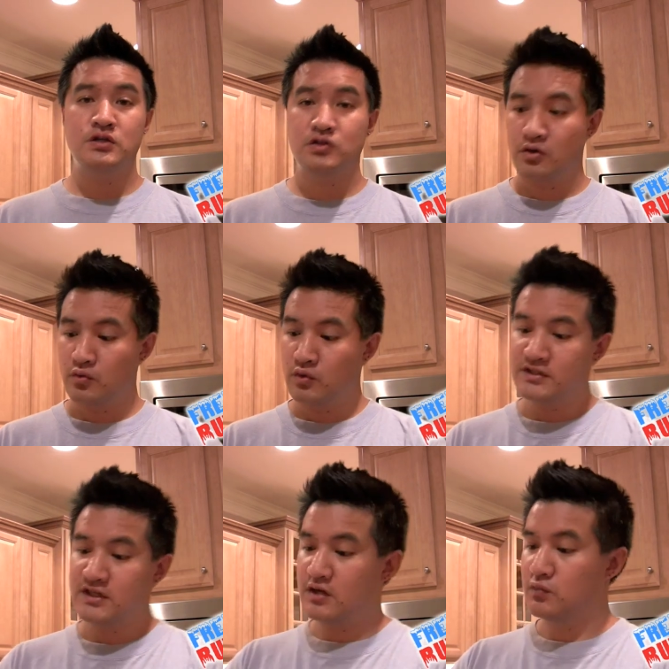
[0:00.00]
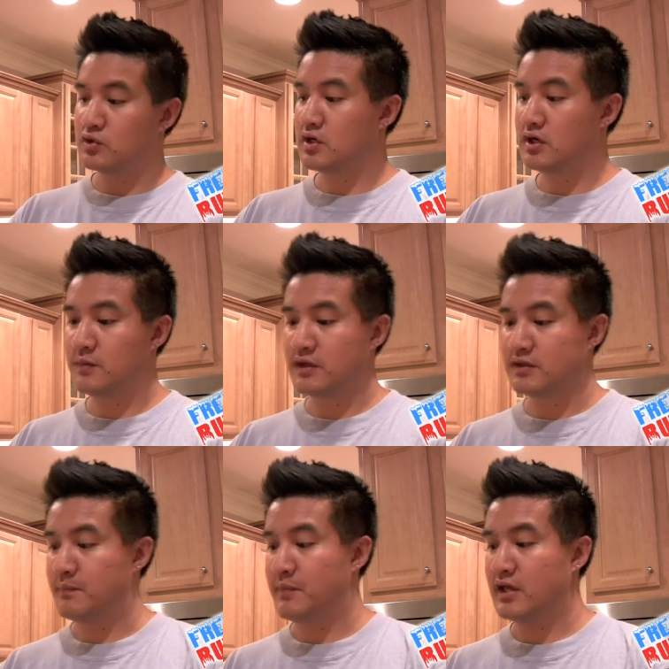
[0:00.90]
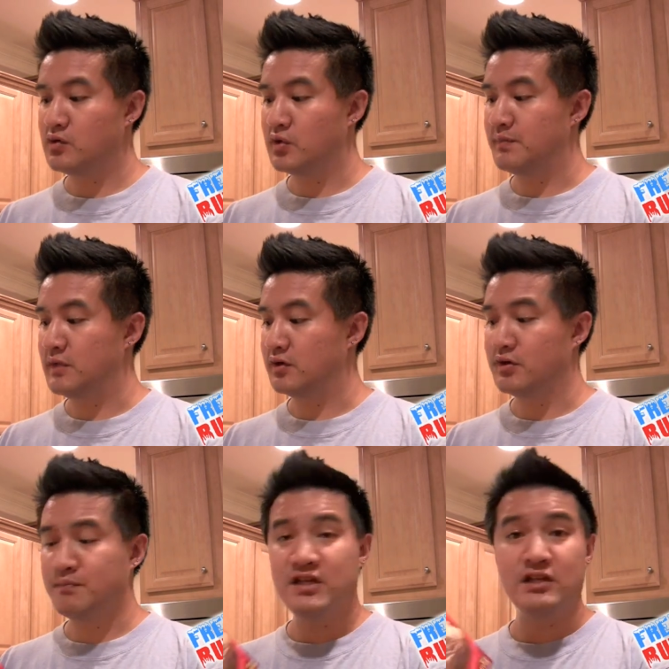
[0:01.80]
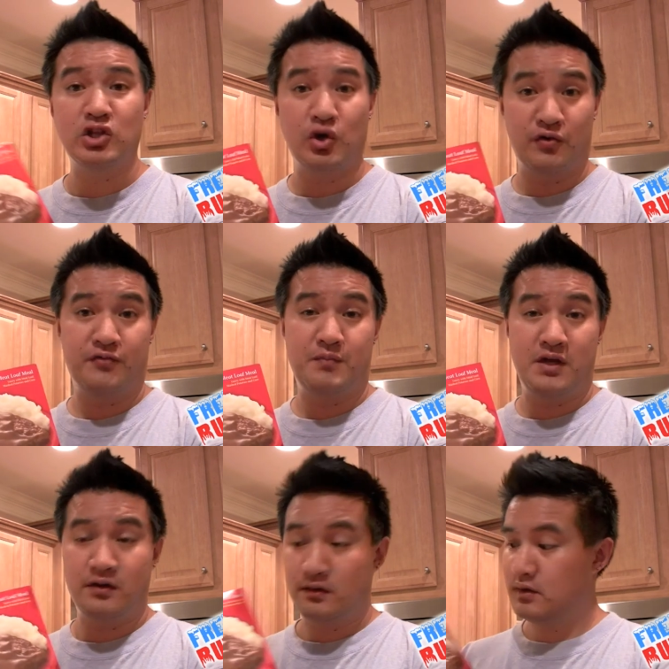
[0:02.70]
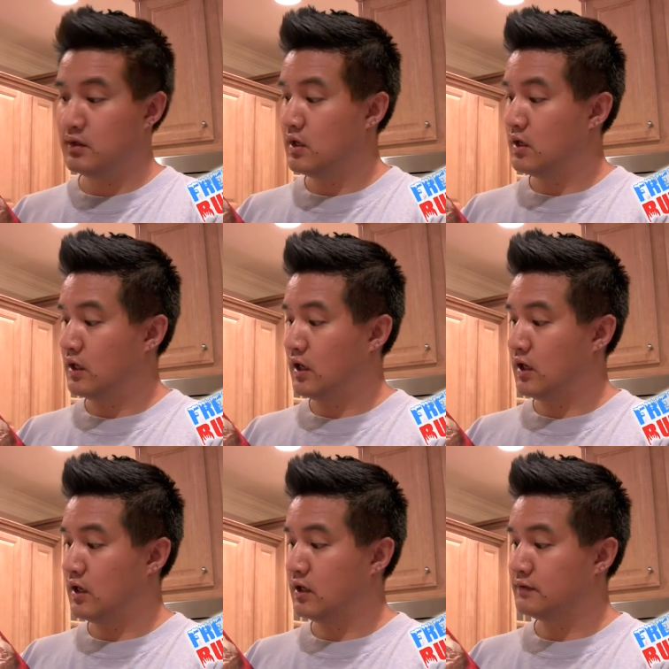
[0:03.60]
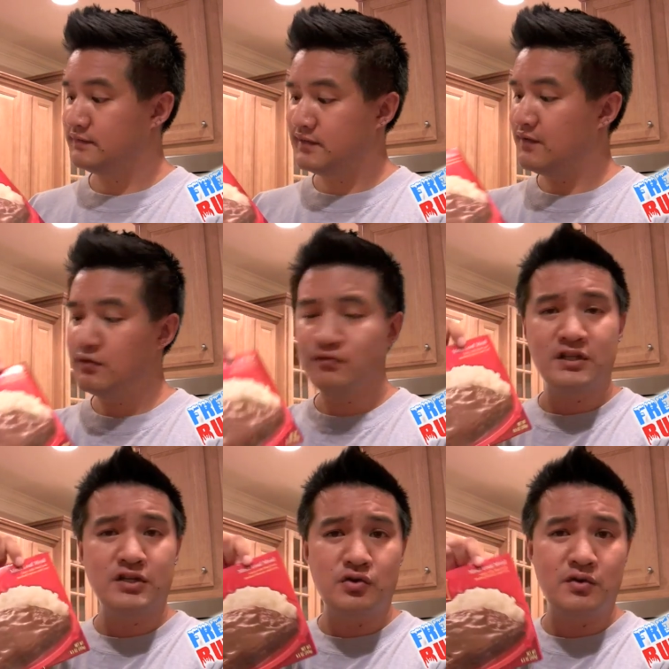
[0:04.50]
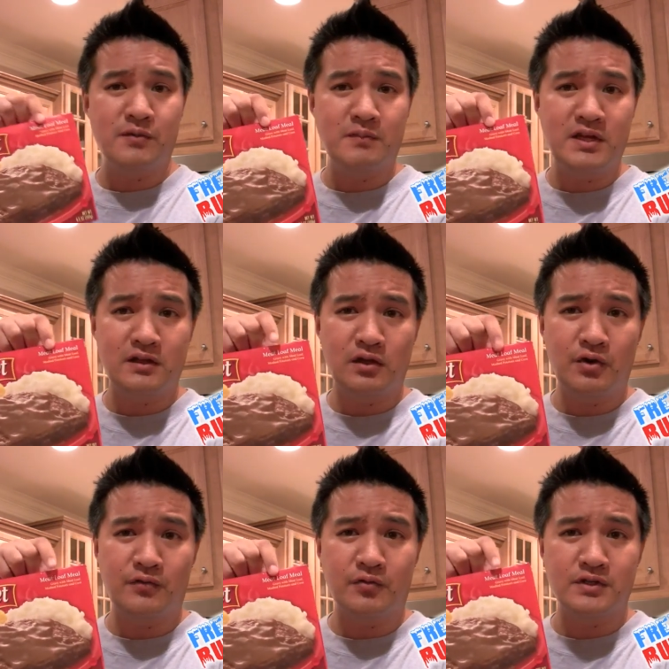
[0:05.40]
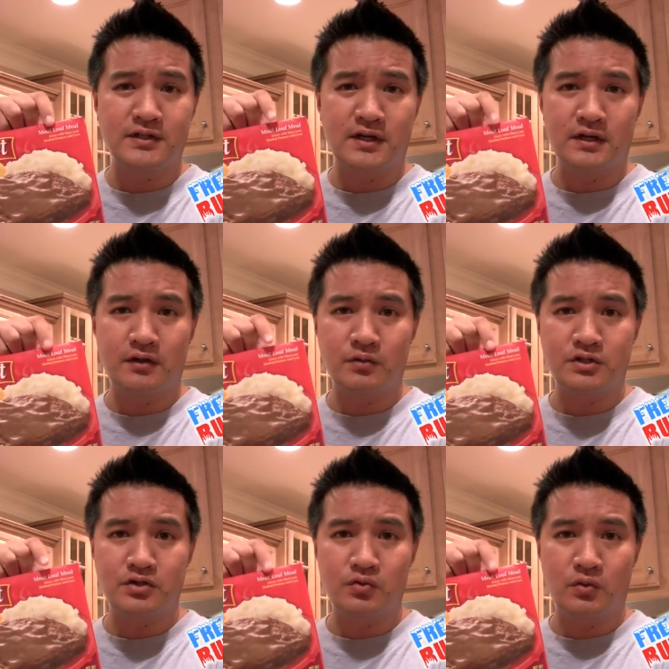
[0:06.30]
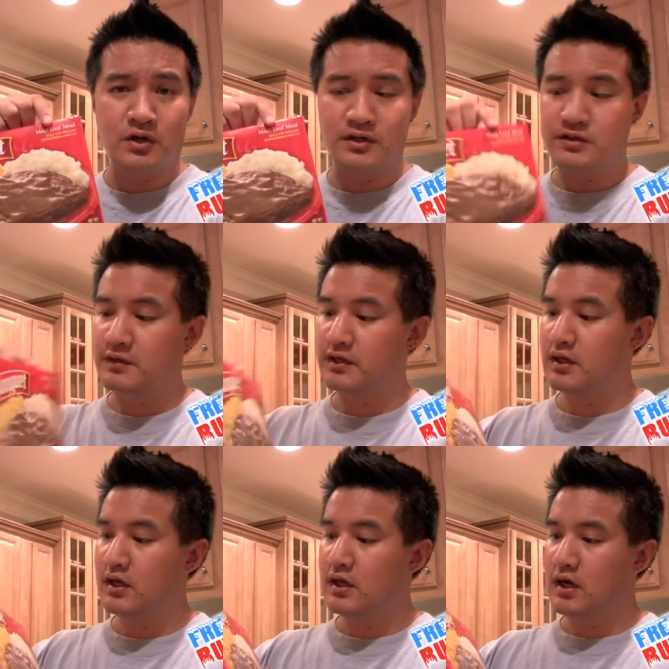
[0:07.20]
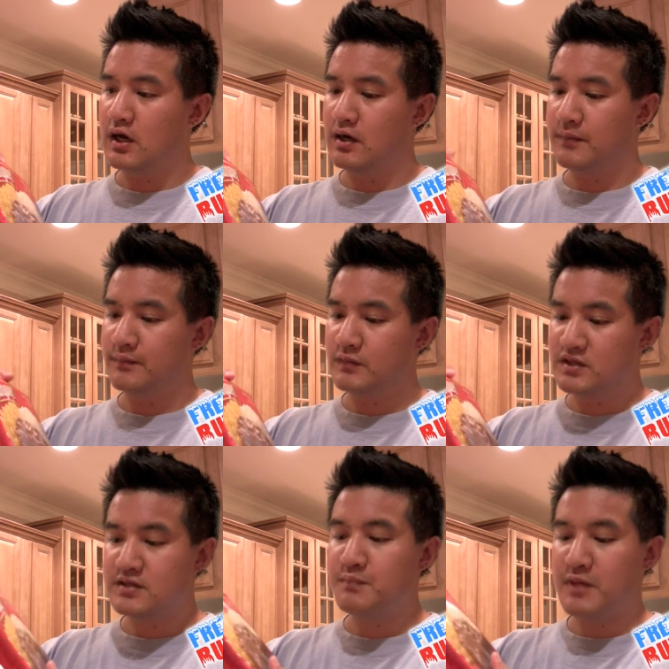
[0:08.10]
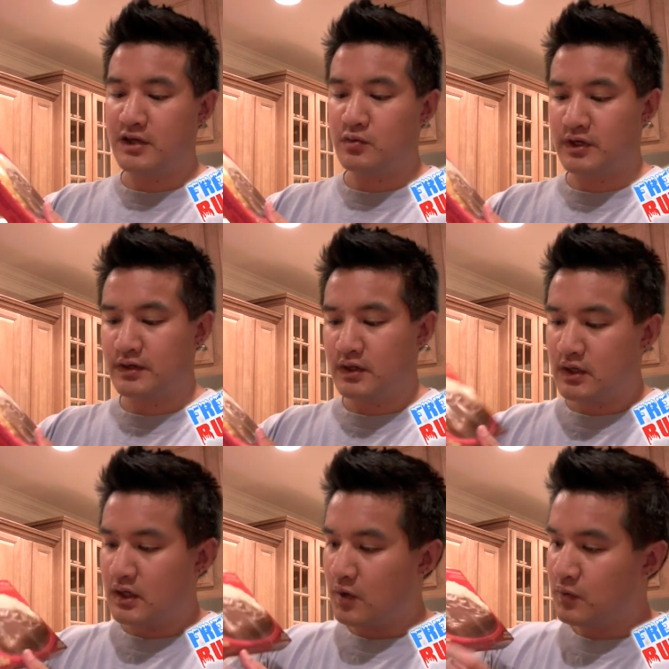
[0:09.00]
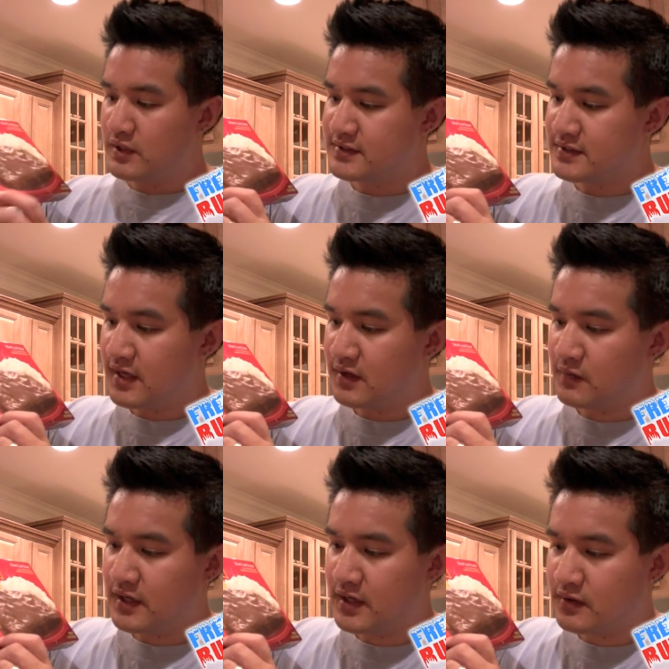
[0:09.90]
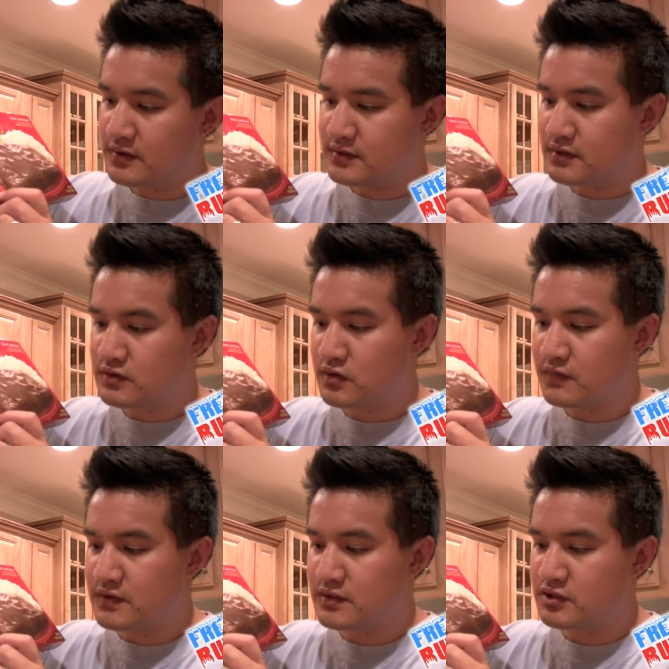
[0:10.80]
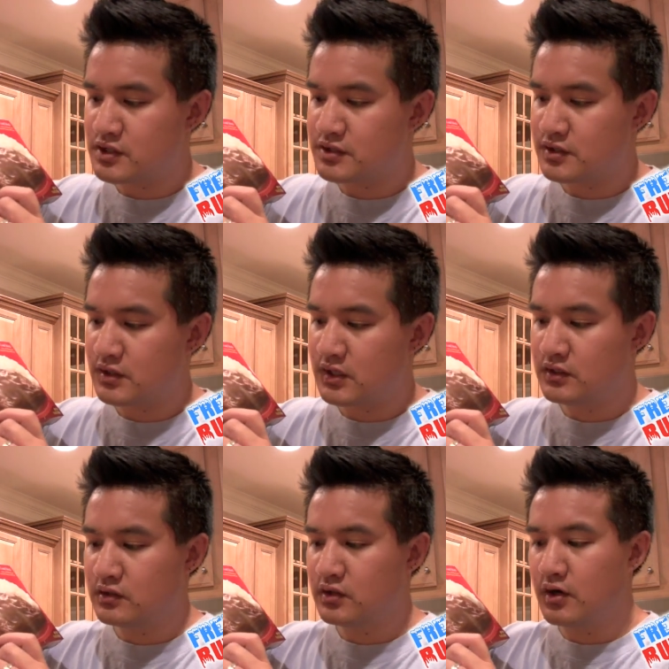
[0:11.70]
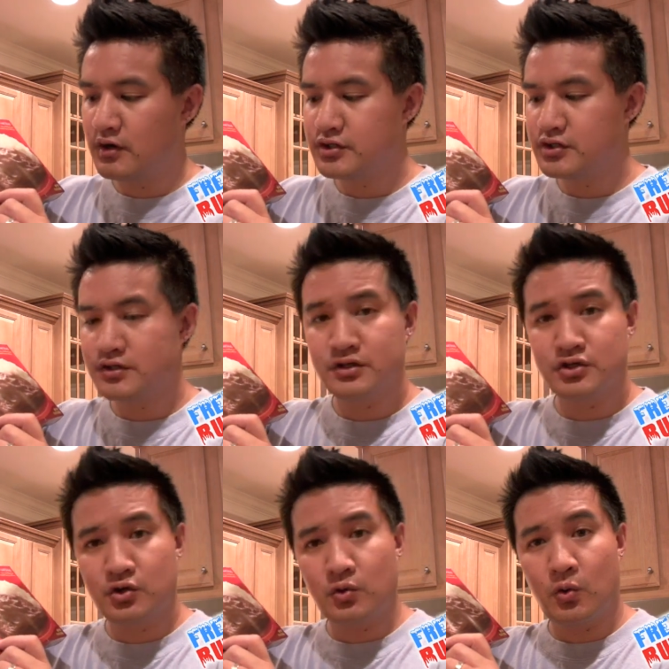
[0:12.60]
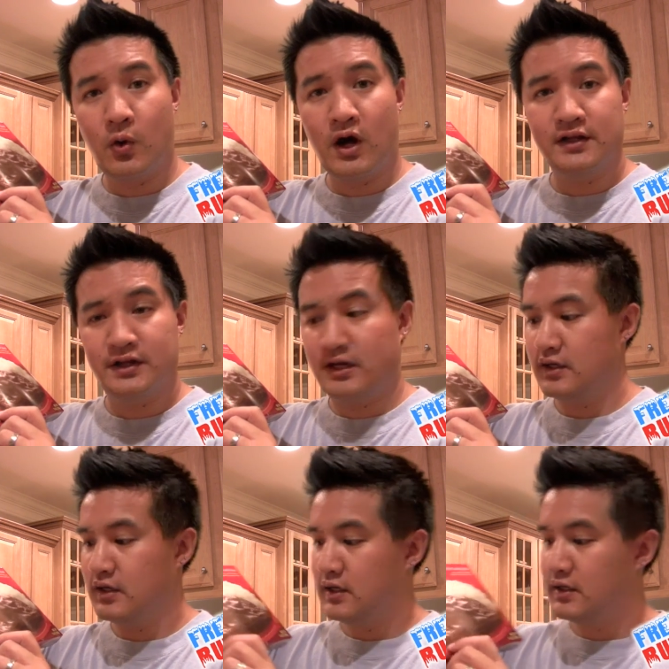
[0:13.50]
So once again, we're talking about the banquet meal, the meatloaf meal. Uh, never really knew that meatloaf was, uh, was two words, but um, this is a banquet. I want to say right here, it says serving suggestion, enlarge to show quality.